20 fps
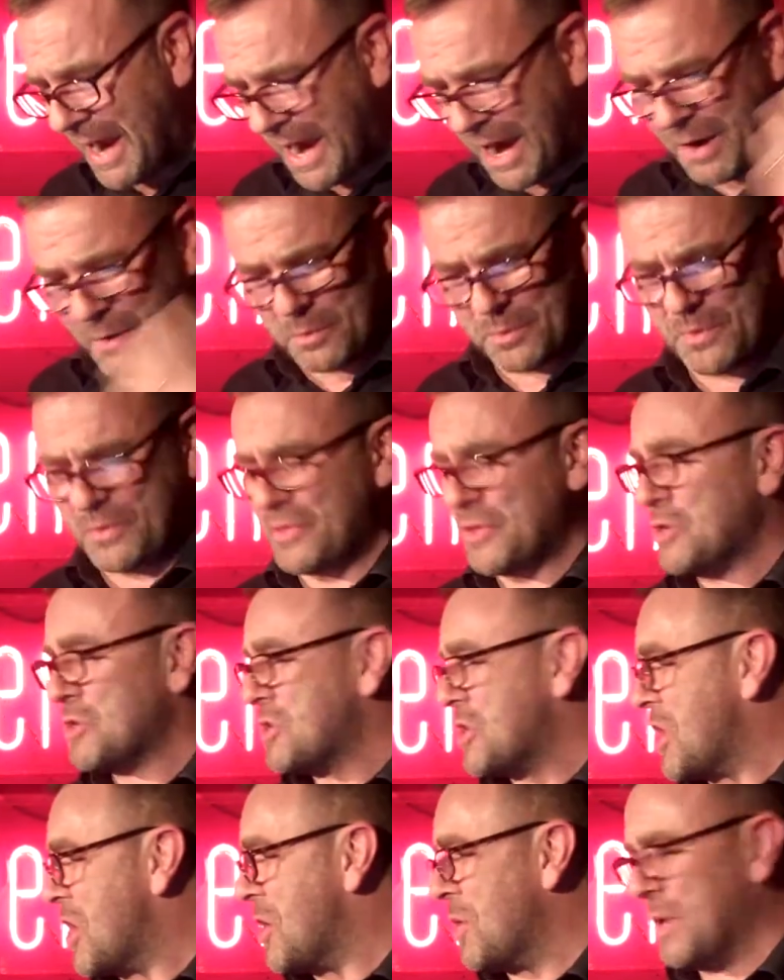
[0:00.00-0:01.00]
Out with the
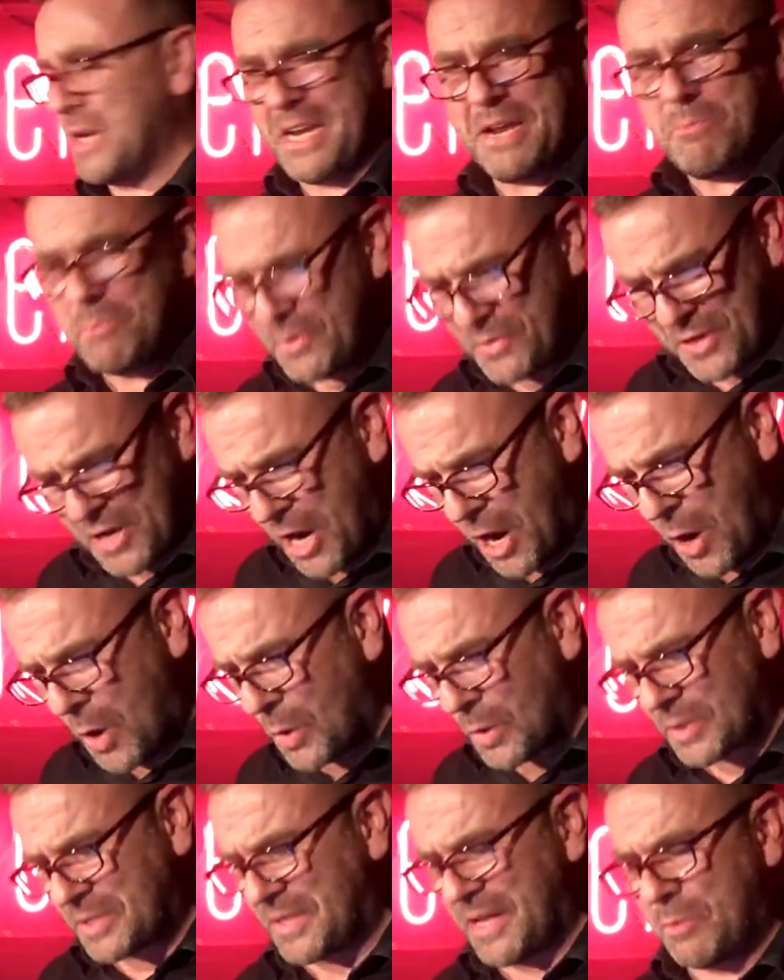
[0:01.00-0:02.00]
new and in with the
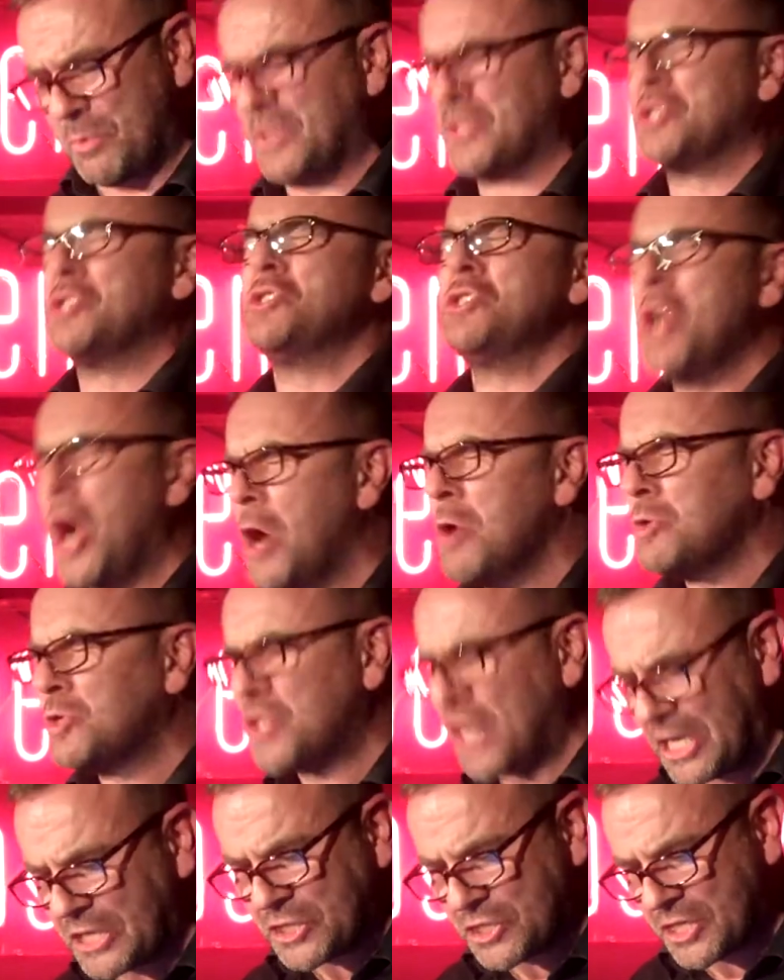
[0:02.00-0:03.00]
old. There was no
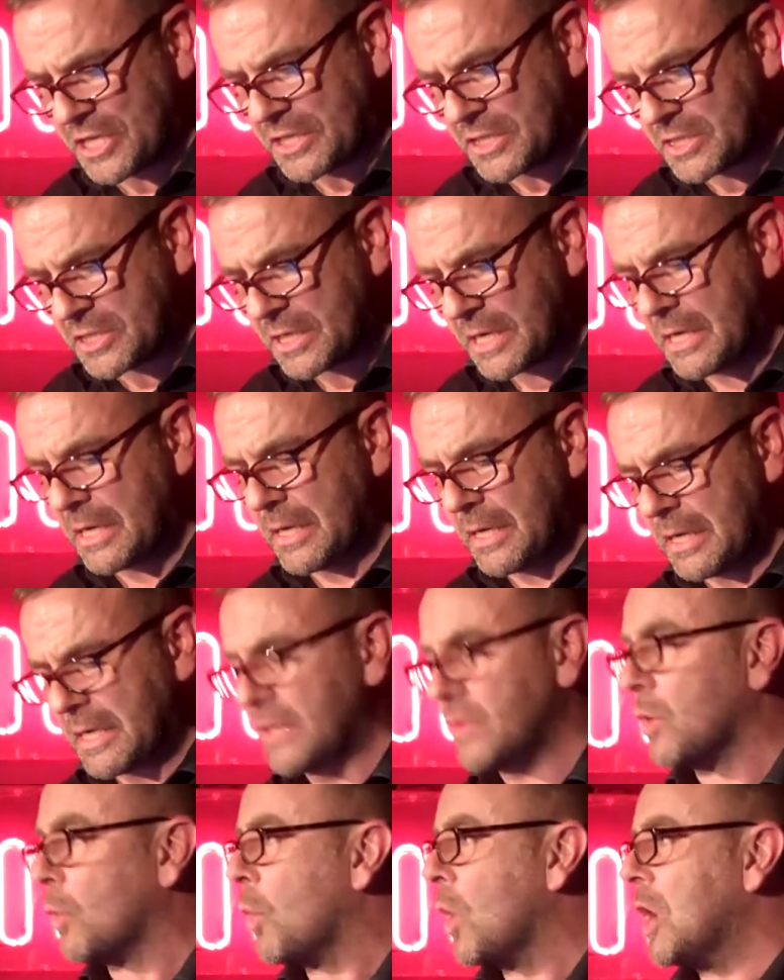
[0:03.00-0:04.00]
justice
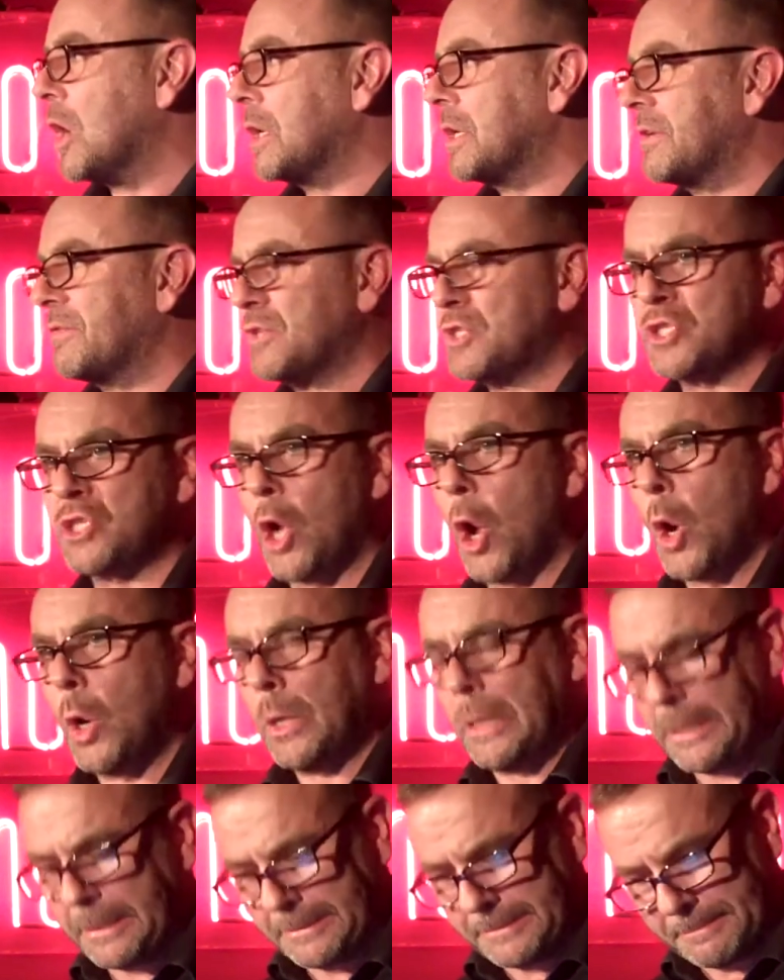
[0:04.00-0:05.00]
in the world of
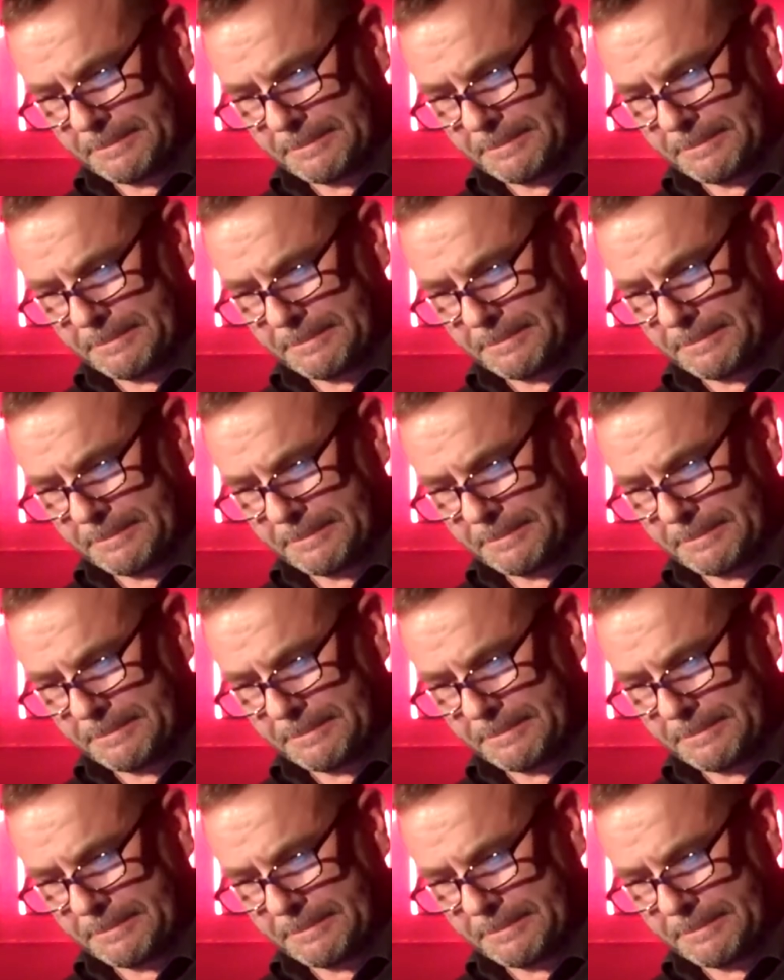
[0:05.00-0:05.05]
song.